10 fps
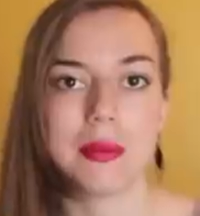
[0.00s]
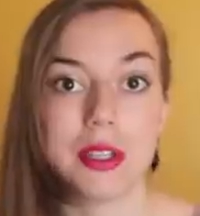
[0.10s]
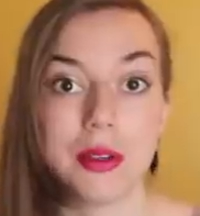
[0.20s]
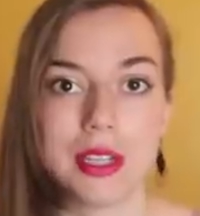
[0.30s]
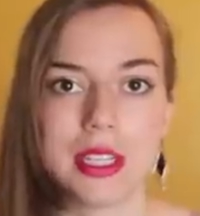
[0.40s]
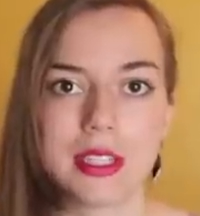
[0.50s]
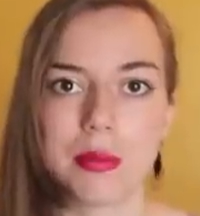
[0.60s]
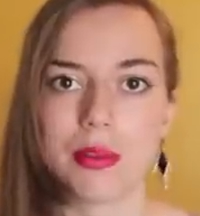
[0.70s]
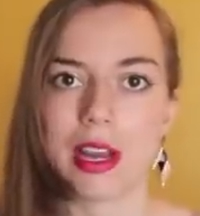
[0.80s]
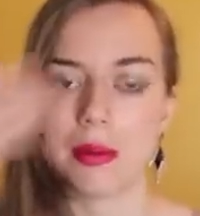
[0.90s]
me know that it's done
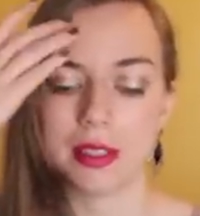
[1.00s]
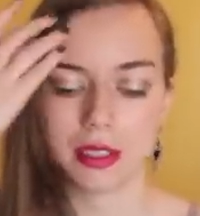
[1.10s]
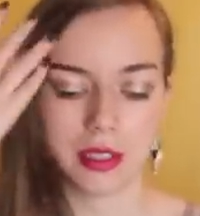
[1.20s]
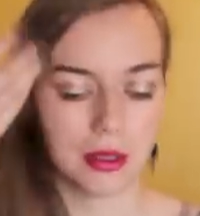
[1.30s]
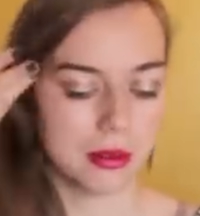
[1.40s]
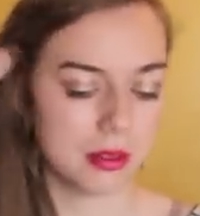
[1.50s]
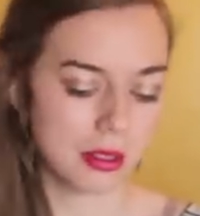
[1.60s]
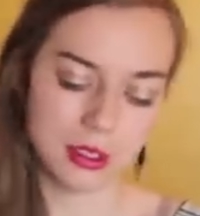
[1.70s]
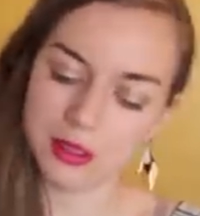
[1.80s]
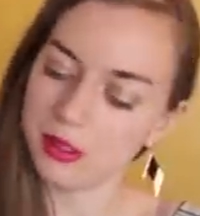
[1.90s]
priming, so
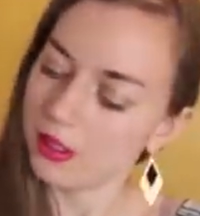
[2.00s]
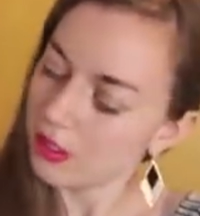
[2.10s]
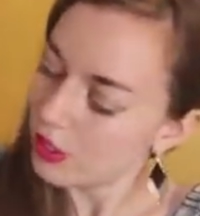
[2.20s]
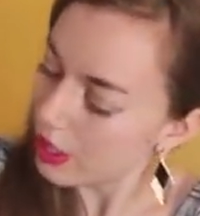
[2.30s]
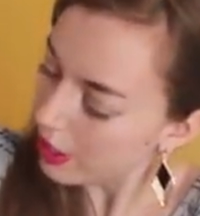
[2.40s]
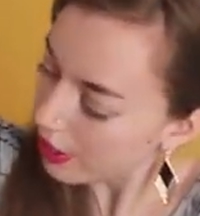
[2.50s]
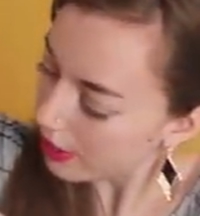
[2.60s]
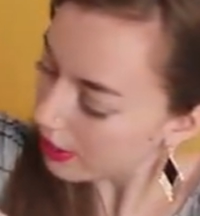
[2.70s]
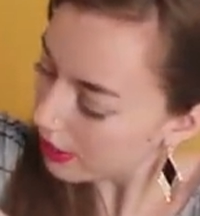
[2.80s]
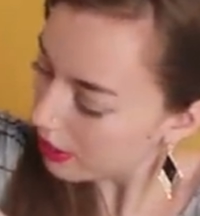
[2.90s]
I'm going to try to
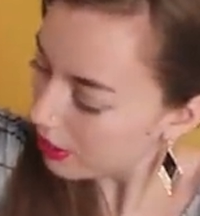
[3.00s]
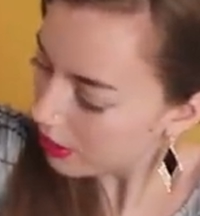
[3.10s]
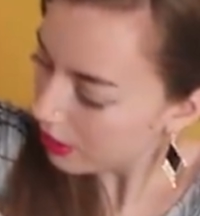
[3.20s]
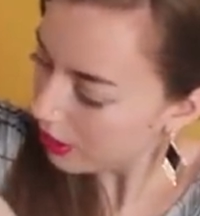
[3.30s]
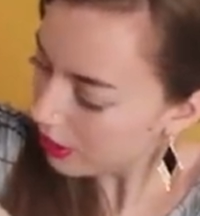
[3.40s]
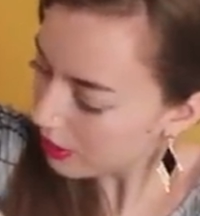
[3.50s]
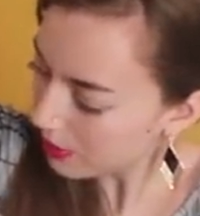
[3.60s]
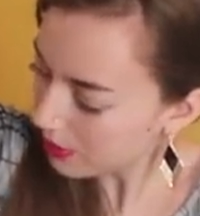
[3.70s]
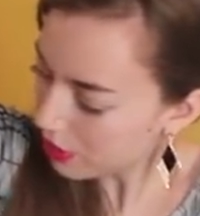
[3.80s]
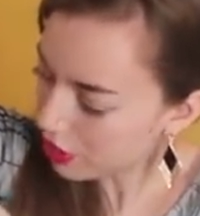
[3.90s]
hurry. You just
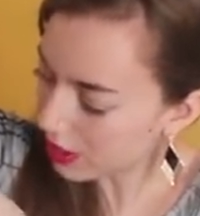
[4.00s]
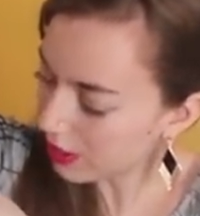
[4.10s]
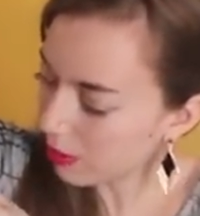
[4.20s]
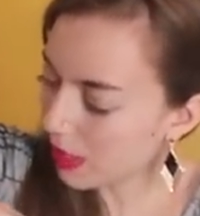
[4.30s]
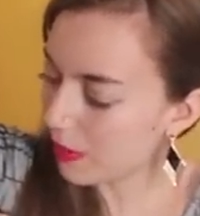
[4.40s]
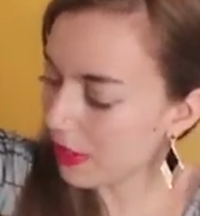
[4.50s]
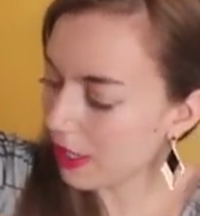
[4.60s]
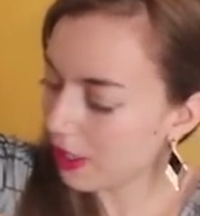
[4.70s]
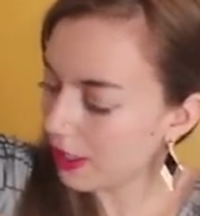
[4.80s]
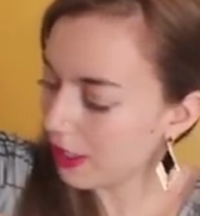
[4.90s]
want to gently wipe the
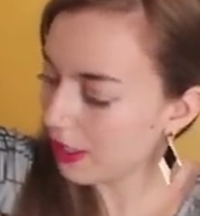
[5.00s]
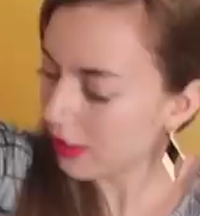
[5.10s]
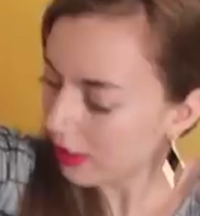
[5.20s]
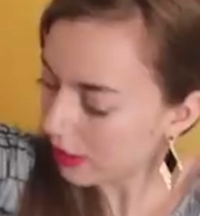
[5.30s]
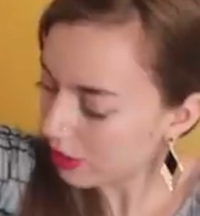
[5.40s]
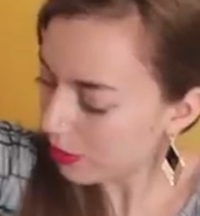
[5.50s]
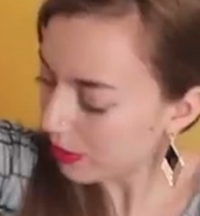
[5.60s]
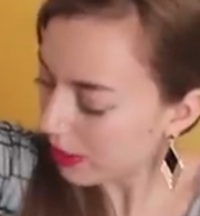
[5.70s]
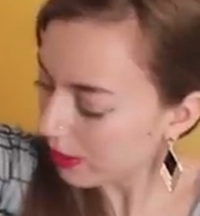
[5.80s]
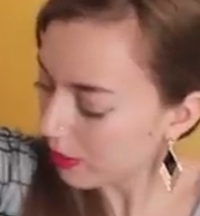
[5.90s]
area that you're
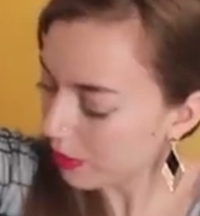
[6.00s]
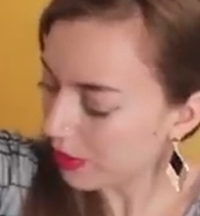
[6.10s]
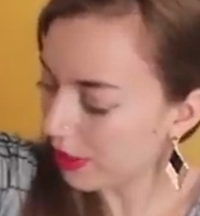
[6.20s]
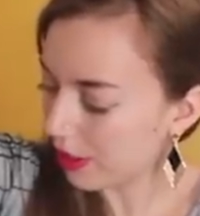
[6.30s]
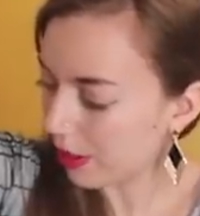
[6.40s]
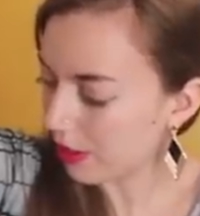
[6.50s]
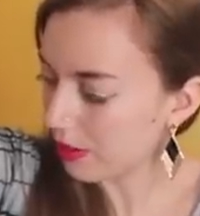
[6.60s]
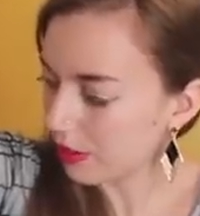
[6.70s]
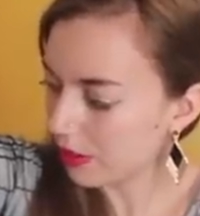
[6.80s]
planning on putting it on.